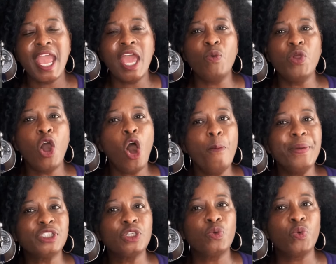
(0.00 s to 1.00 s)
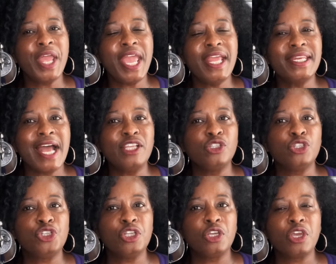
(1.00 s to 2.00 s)
And we hope it's a ring,
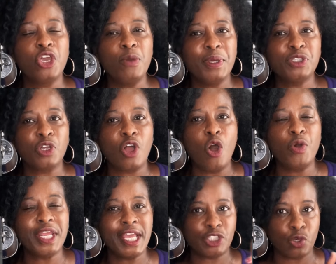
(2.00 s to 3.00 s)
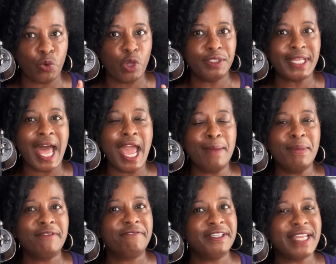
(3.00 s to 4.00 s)
not cubic zirconia. It's a real
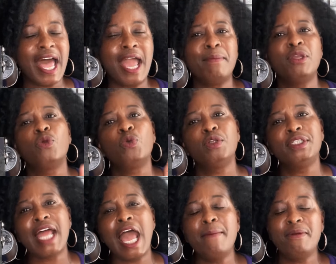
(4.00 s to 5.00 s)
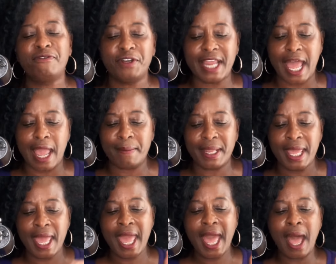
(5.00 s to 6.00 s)
diamond for Dymond, a real diamond for Dymond.